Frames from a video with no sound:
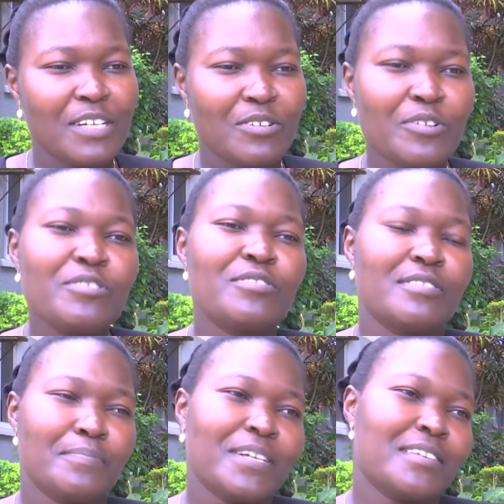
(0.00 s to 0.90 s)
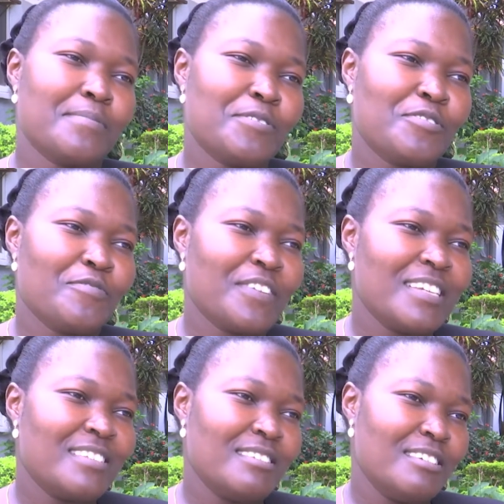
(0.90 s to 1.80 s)
but also the perception of
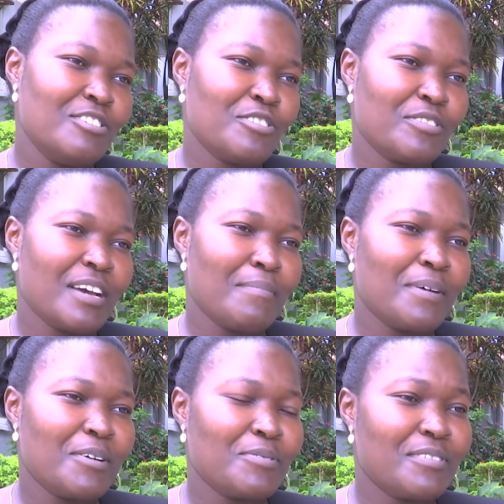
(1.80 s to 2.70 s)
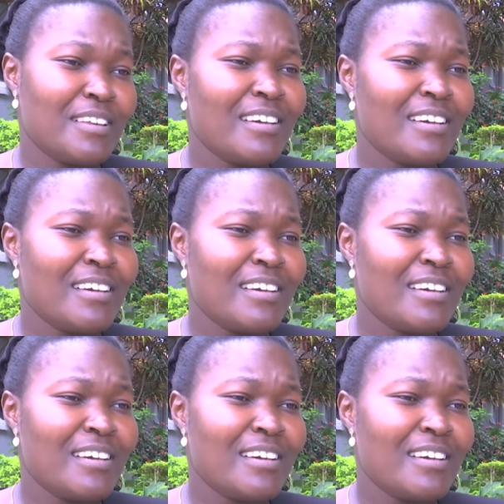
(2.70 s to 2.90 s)
the institution about